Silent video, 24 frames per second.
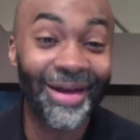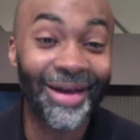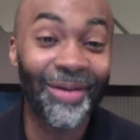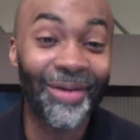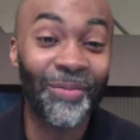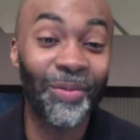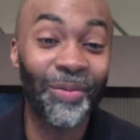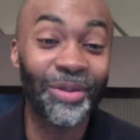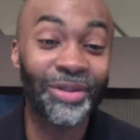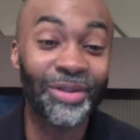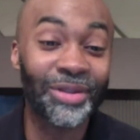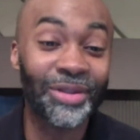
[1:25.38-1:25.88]

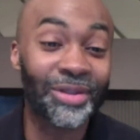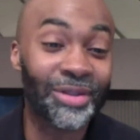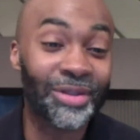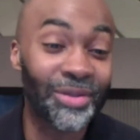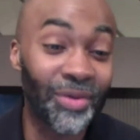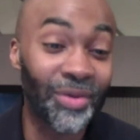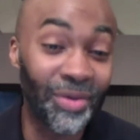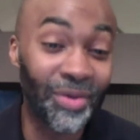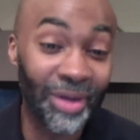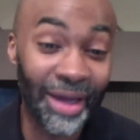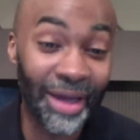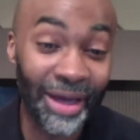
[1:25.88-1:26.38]
we're just
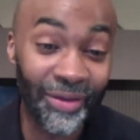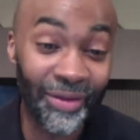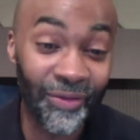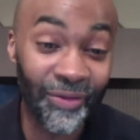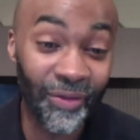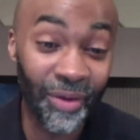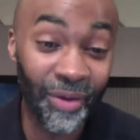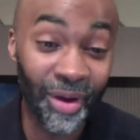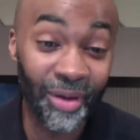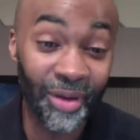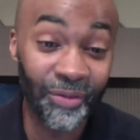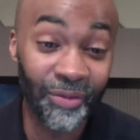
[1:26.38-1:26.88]
so glad
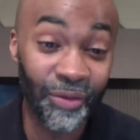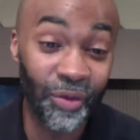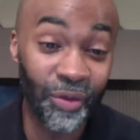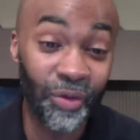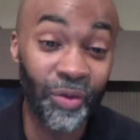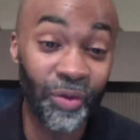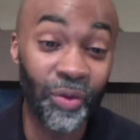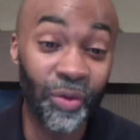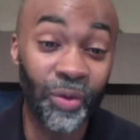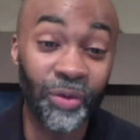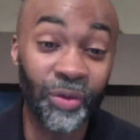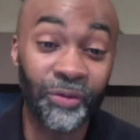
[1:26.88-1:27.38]
for all of you
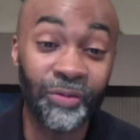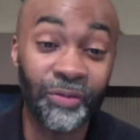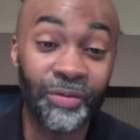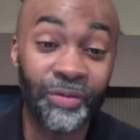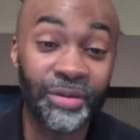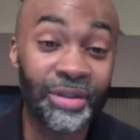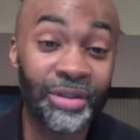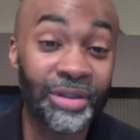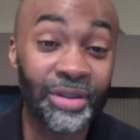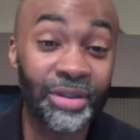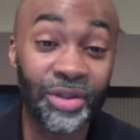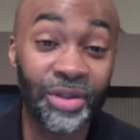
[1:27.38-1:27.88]
who have
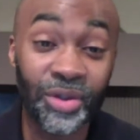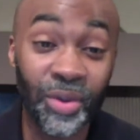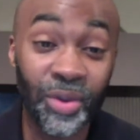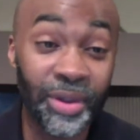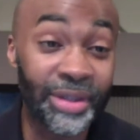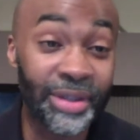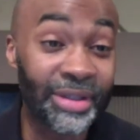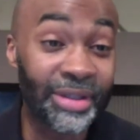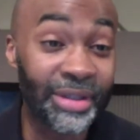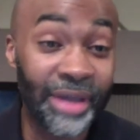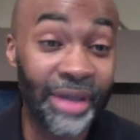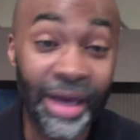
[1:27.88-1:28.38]
just joined
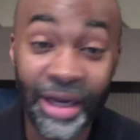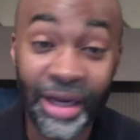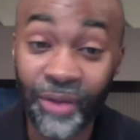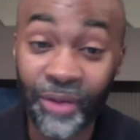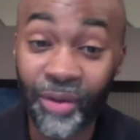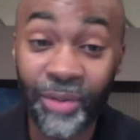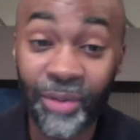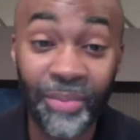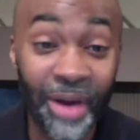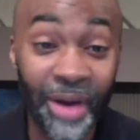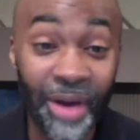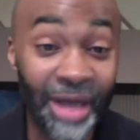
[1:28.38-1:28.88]
us in any
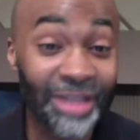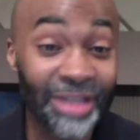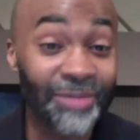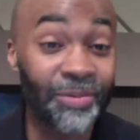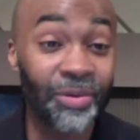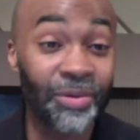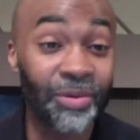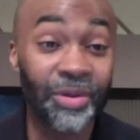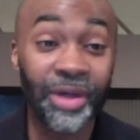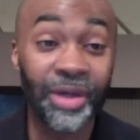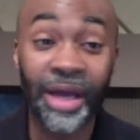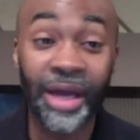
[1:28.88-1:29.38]
way
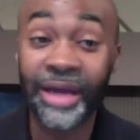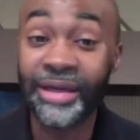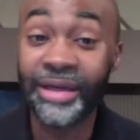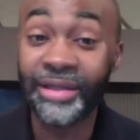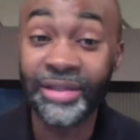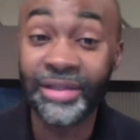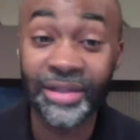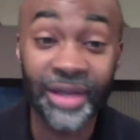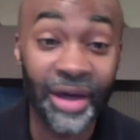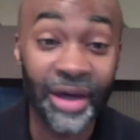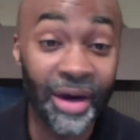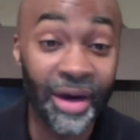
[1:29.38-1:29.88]
possible, any
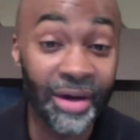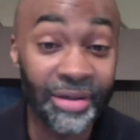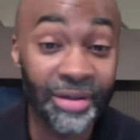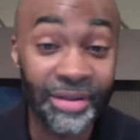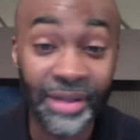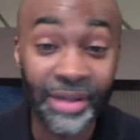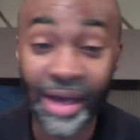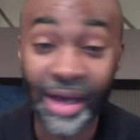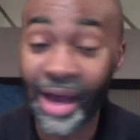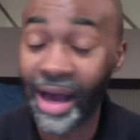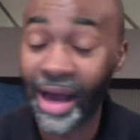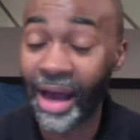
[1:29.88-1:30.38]
shares.
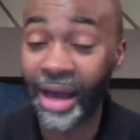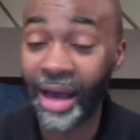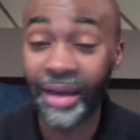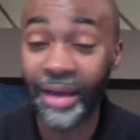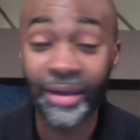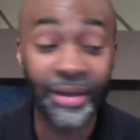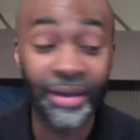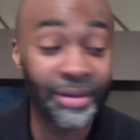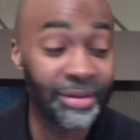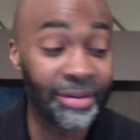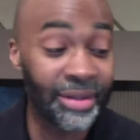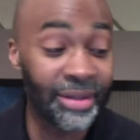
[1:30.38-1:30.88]

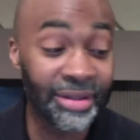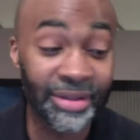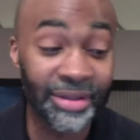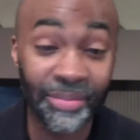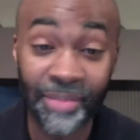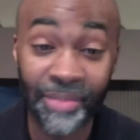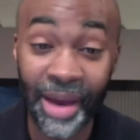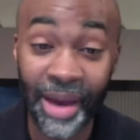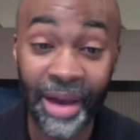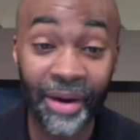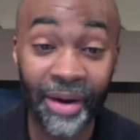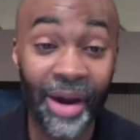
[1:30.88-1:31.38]
It doesn't
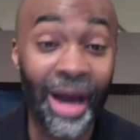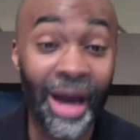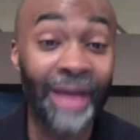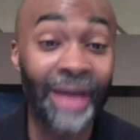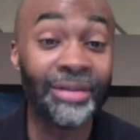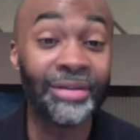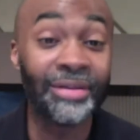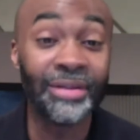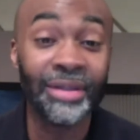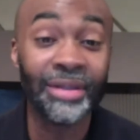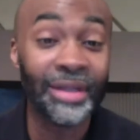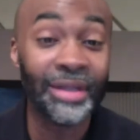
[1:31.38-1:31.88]

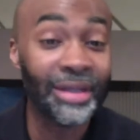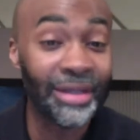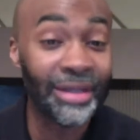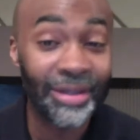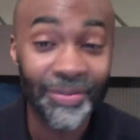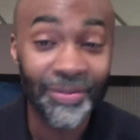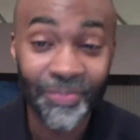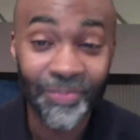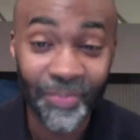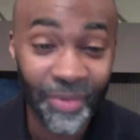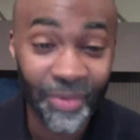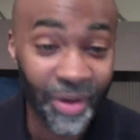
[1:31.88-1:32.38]
matter.
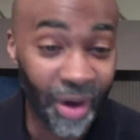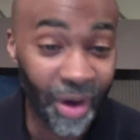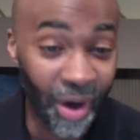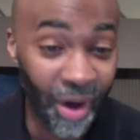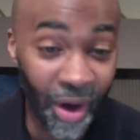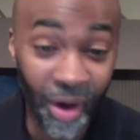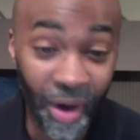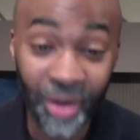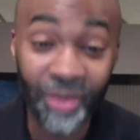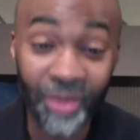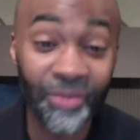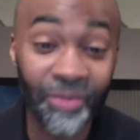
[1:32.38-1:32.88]

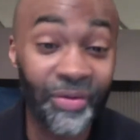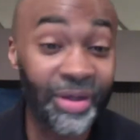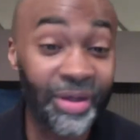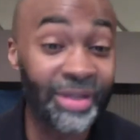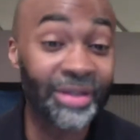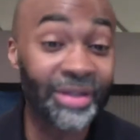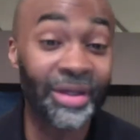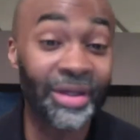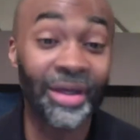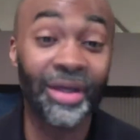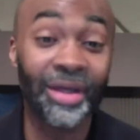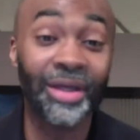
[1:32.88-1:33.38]
All of it
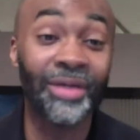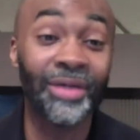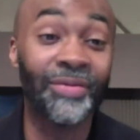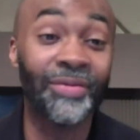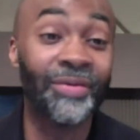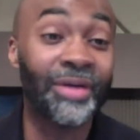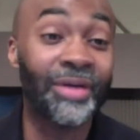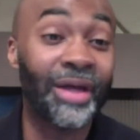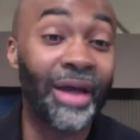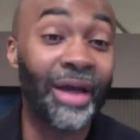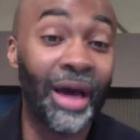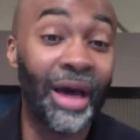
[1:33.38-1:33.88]
is love.
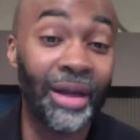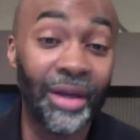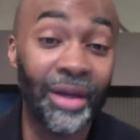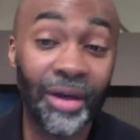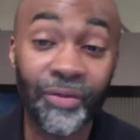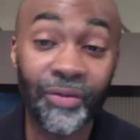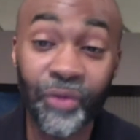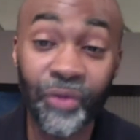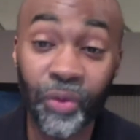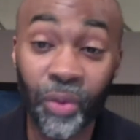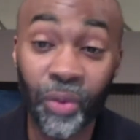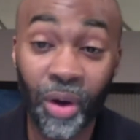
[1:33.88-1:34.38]
I
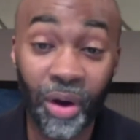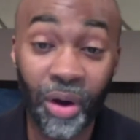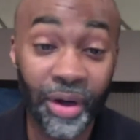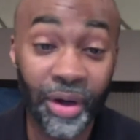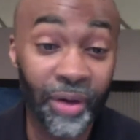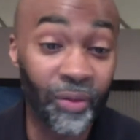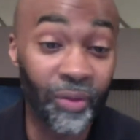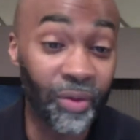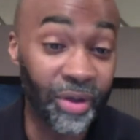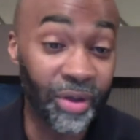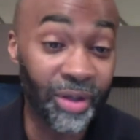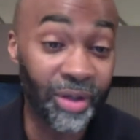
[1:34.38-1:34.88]
love you all, and I
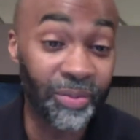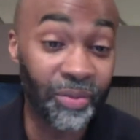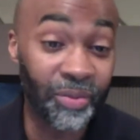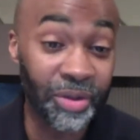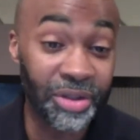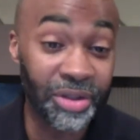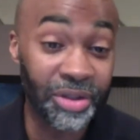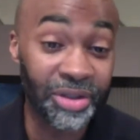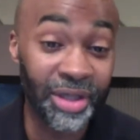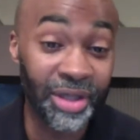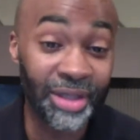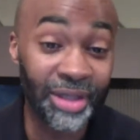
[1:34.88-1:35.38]
really
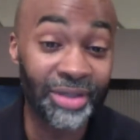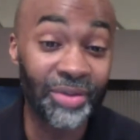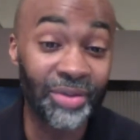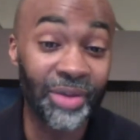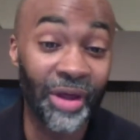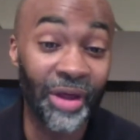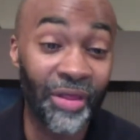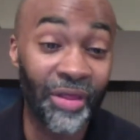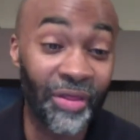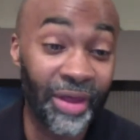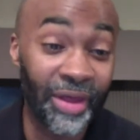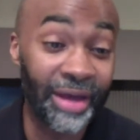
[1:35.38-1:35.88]
appreciate you, and
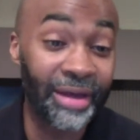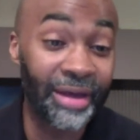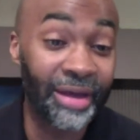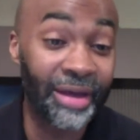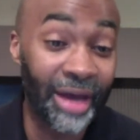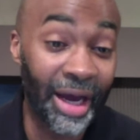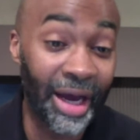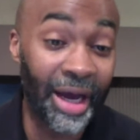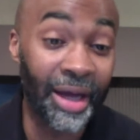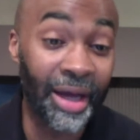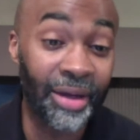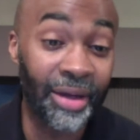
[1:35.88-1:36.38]
I thank
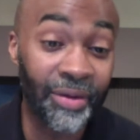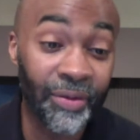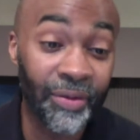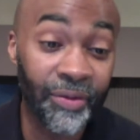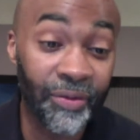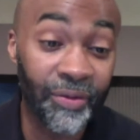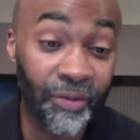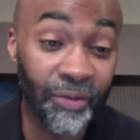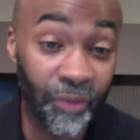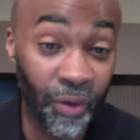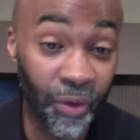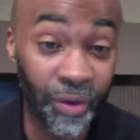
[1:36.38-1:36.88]
God
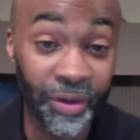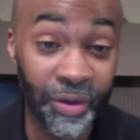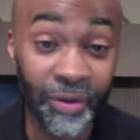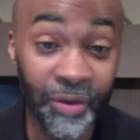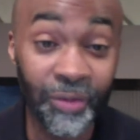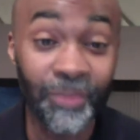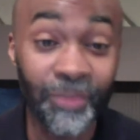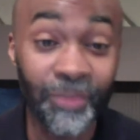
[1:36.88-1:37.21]
for you.